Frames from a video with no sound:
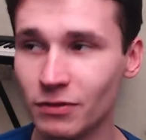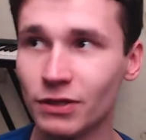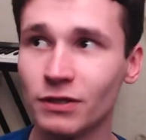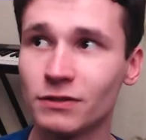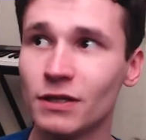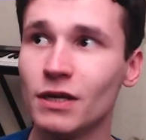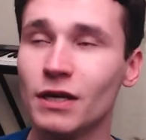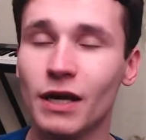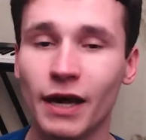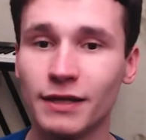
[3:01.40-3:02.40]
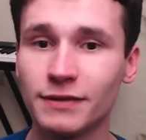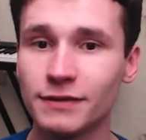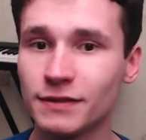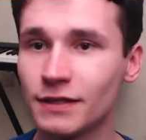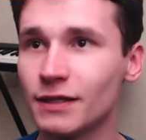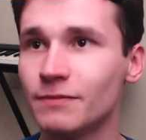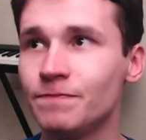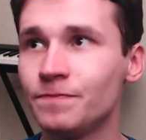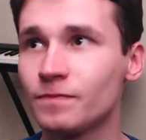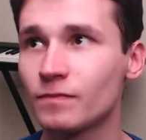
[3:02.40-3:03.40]
not, and uh,
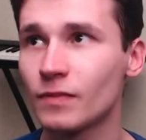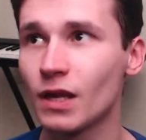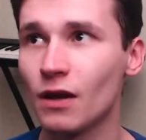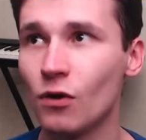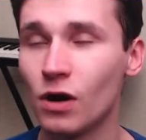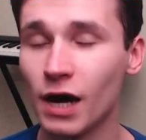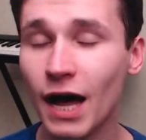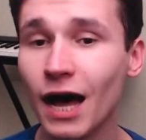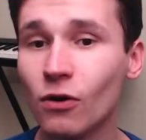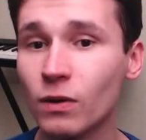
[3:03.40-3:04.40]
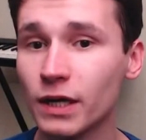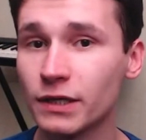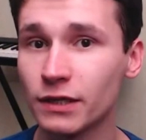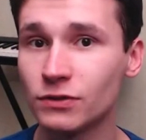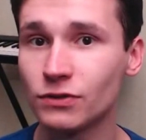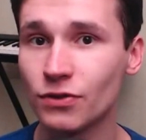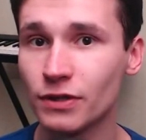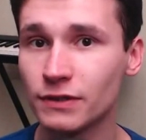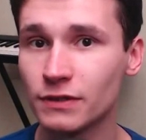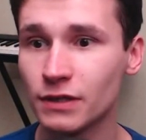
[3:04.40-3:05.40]
how can I do
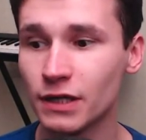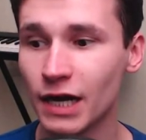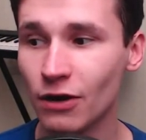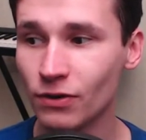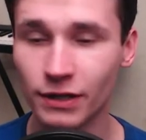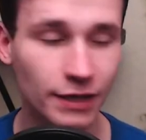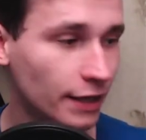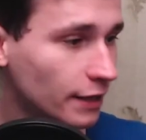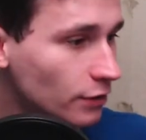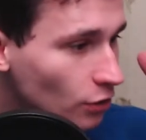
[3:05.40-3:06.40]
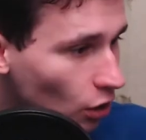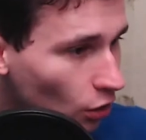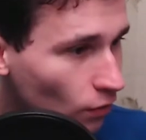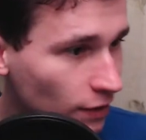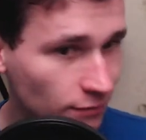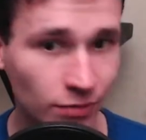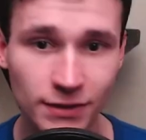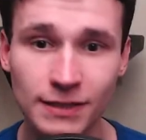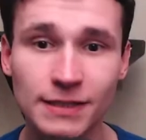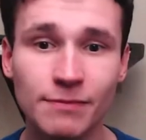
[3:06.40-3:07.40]
this? How can I go and
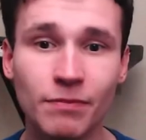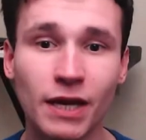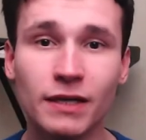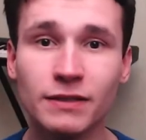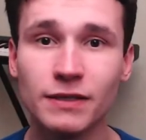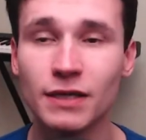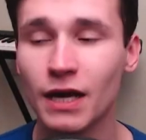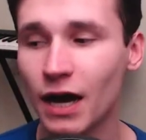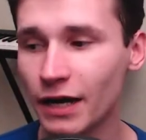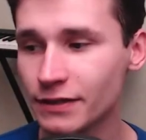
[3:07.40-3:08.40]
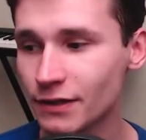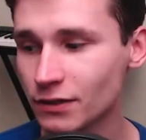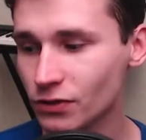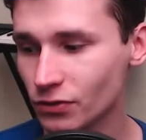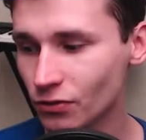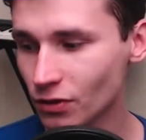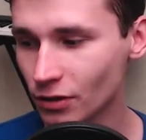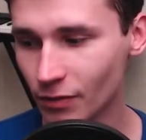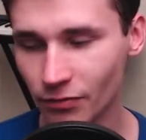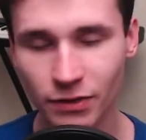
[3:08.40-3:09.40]
participate? I started to Google,
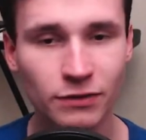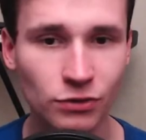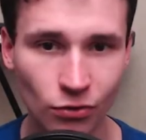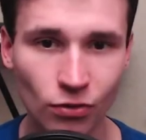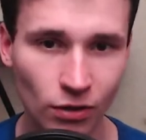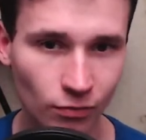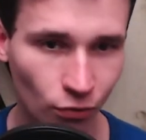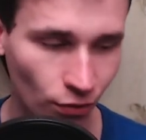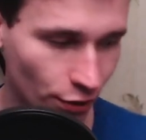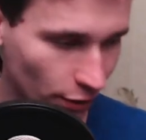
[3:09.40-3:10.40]
maybe need to Google more,